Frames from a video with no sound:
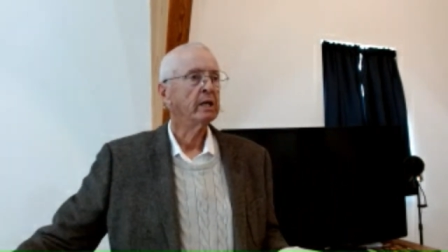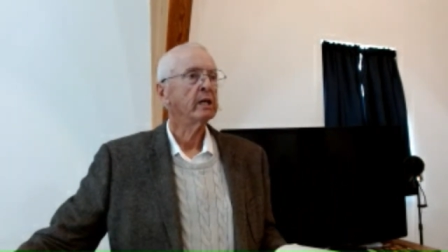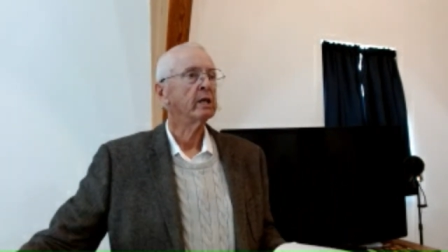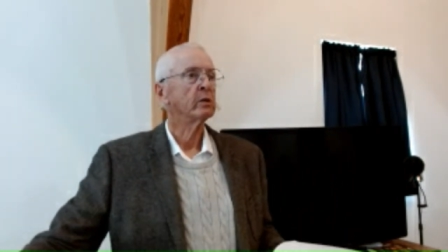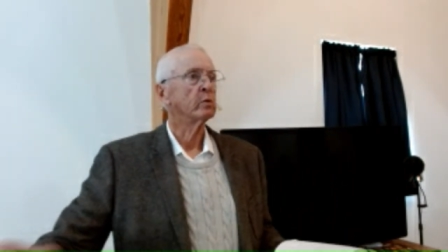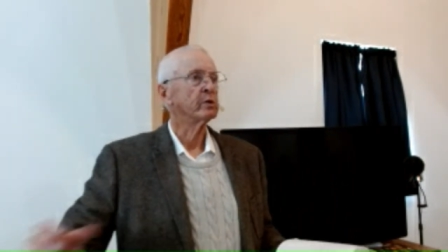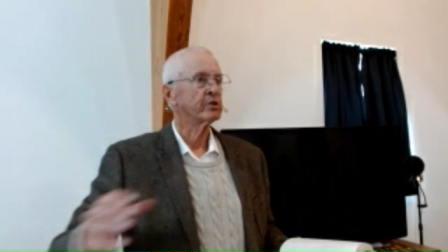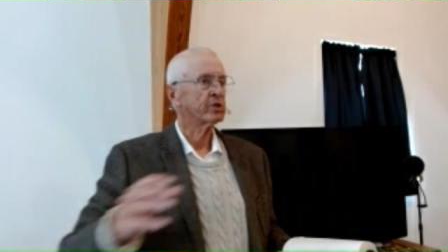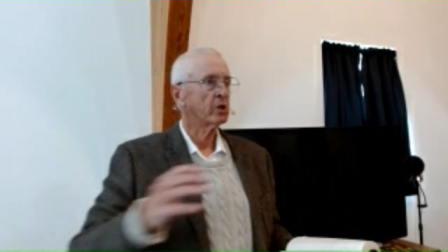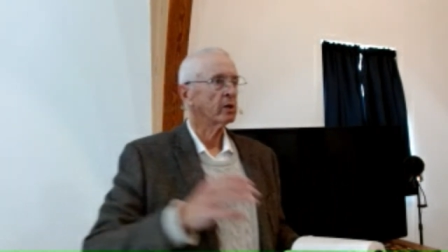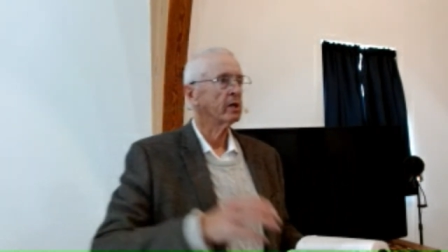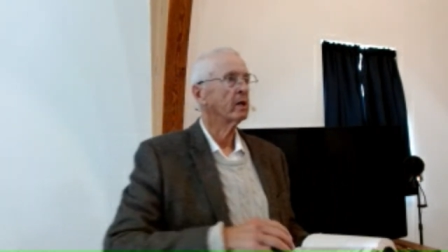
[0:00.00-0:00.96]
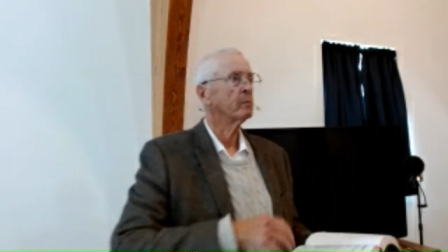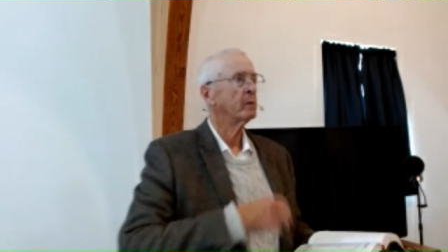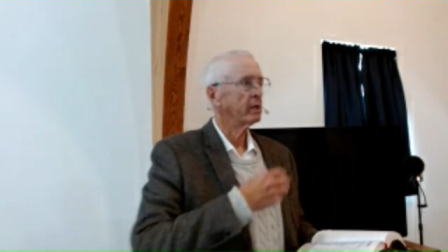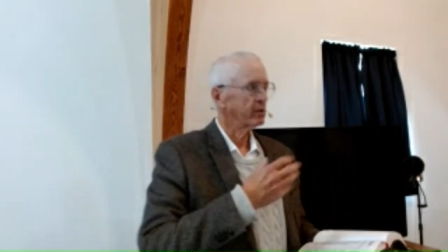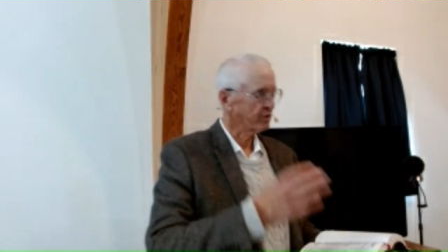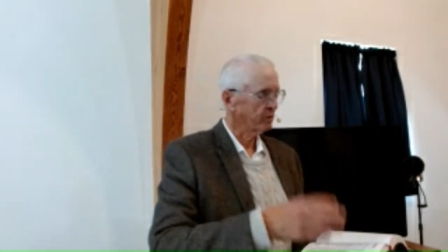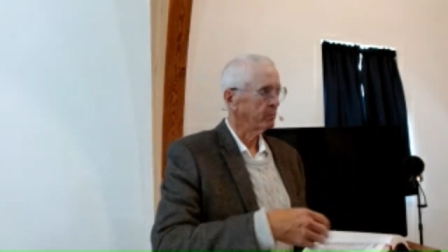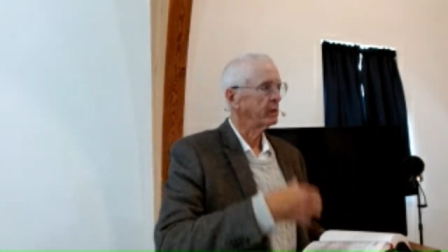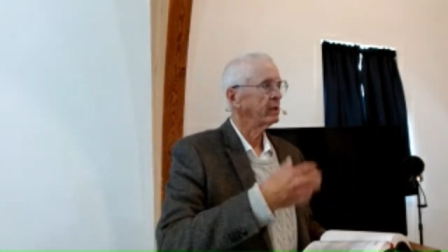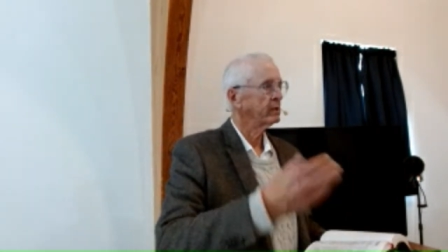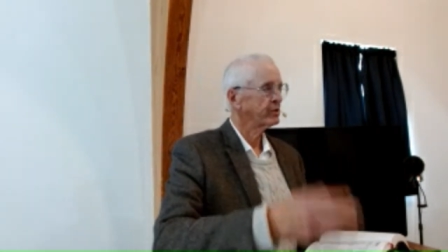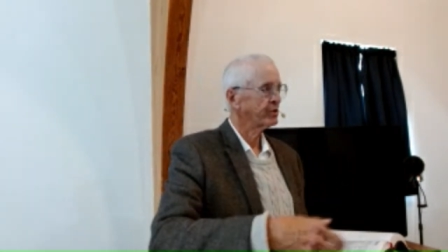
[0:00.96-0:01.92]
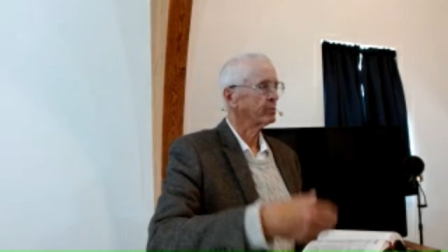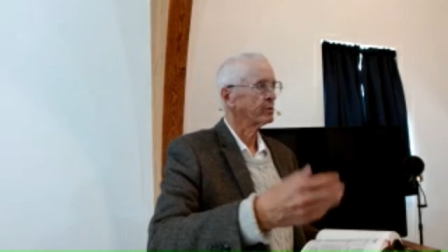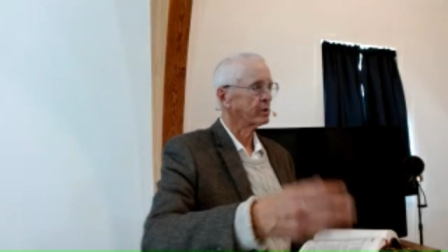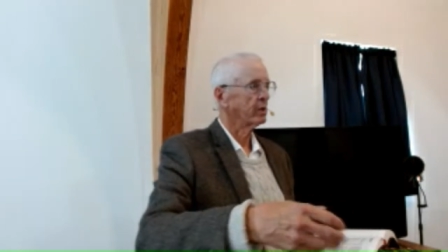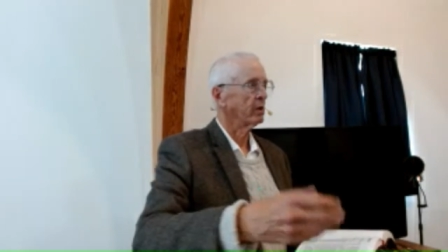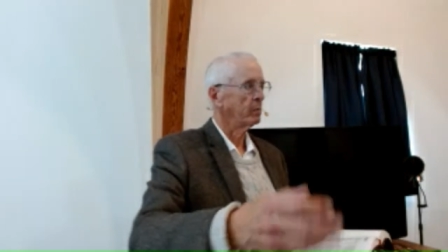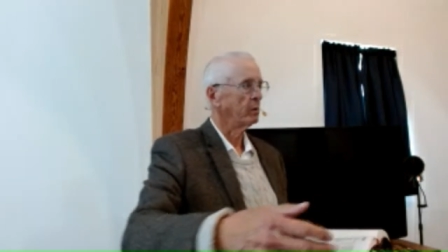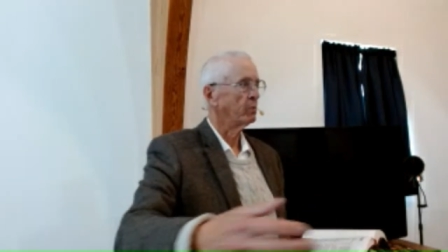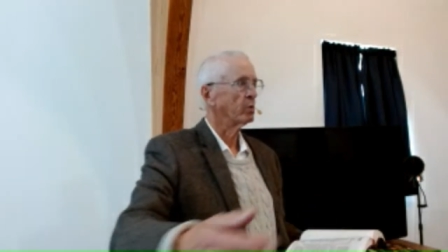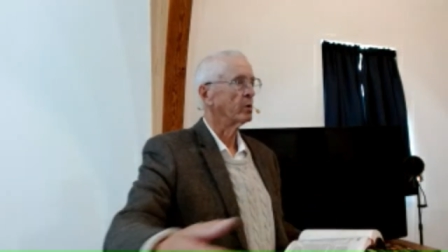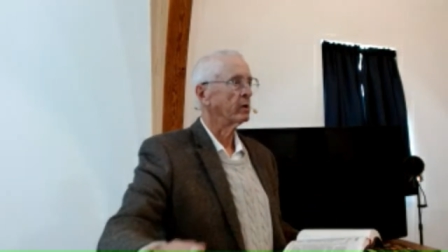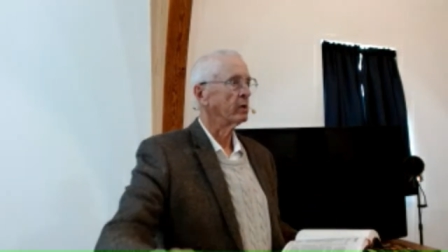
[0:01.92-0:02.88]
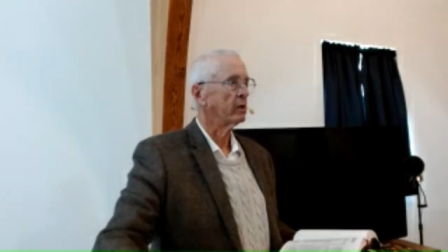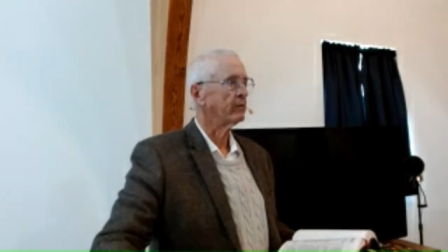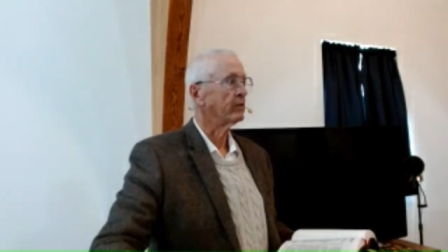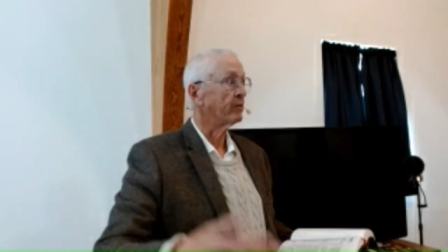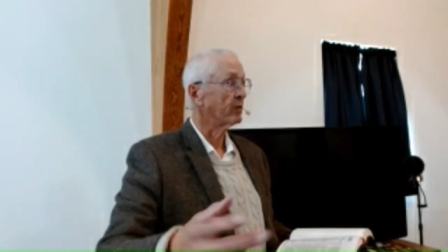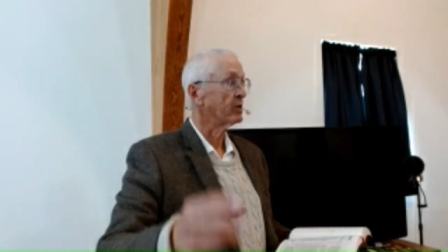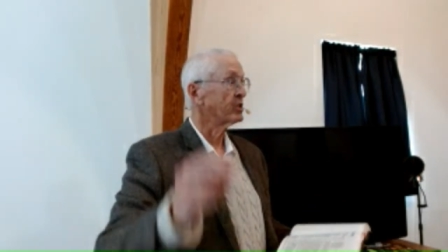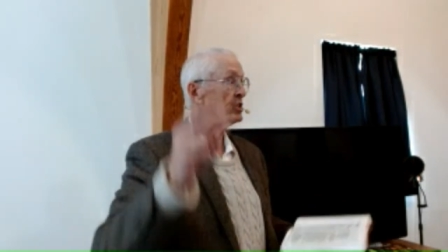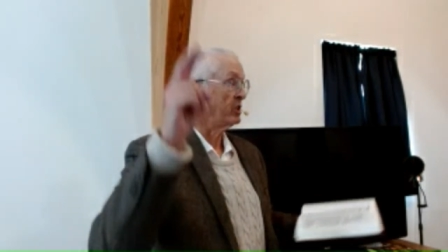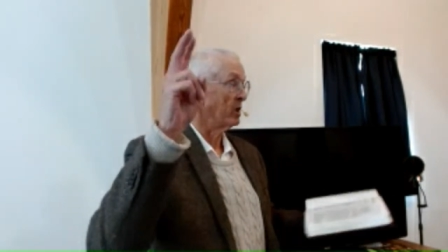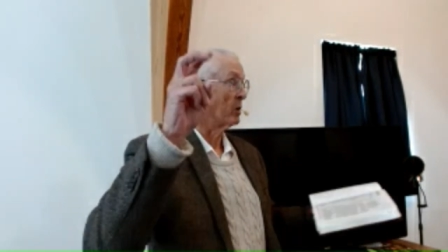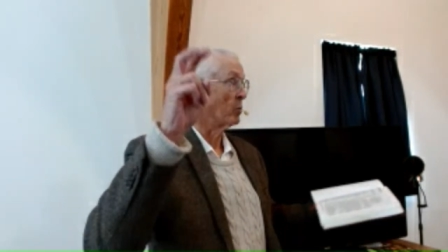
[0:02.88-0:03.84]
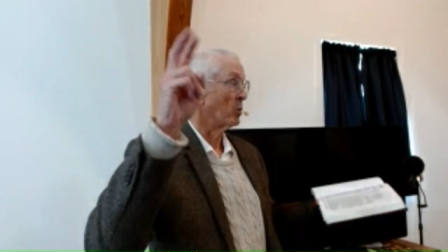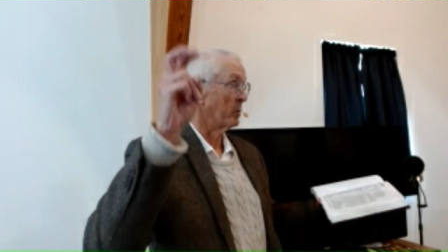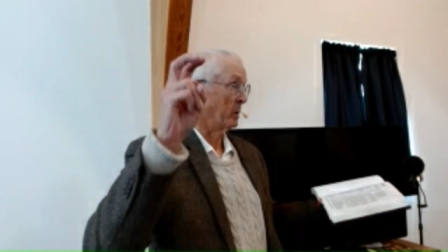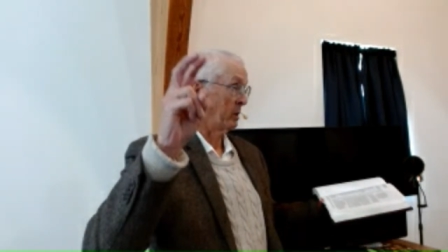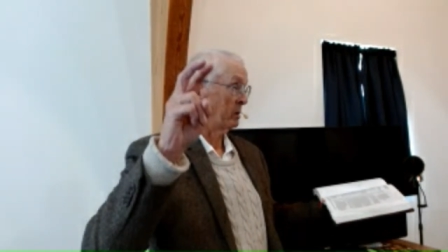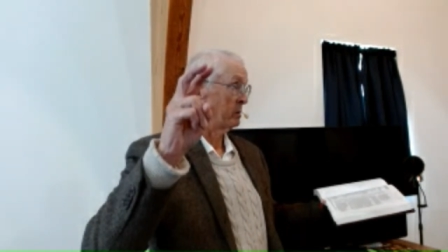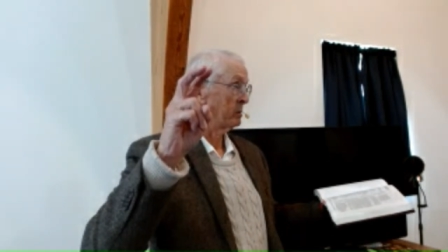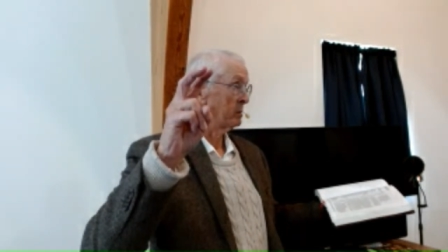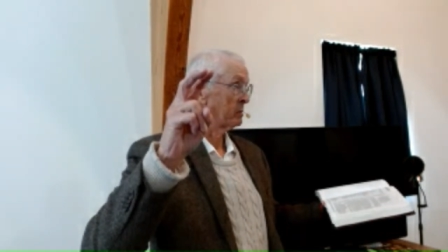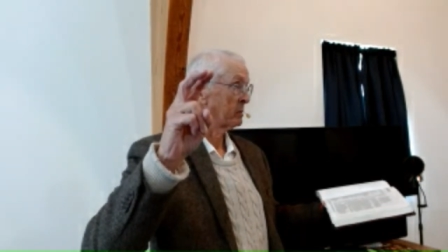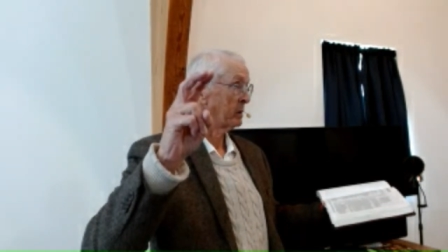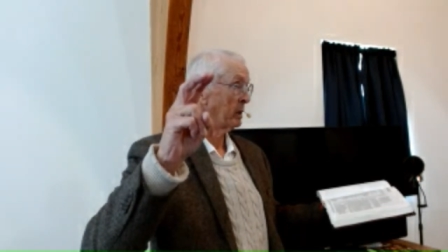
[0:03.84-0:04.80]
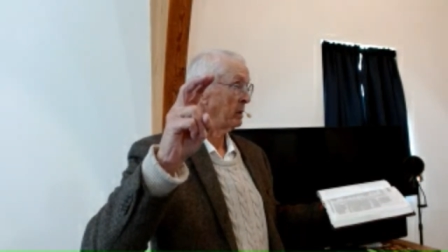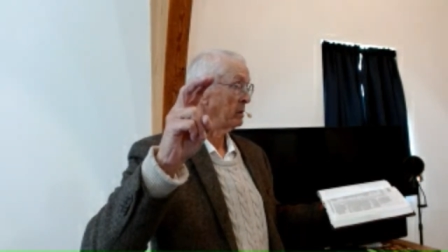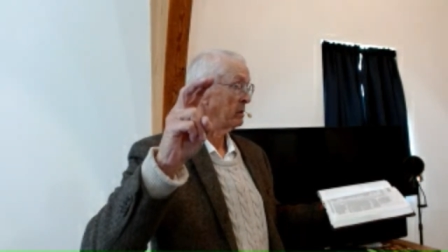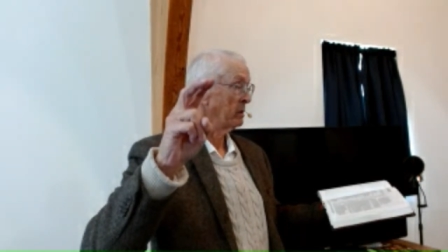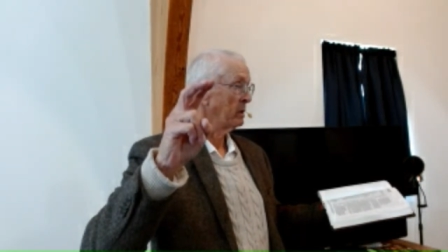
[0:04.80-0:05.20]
It was talking about somebody else that was going to be born of a virgin young woman. Okay?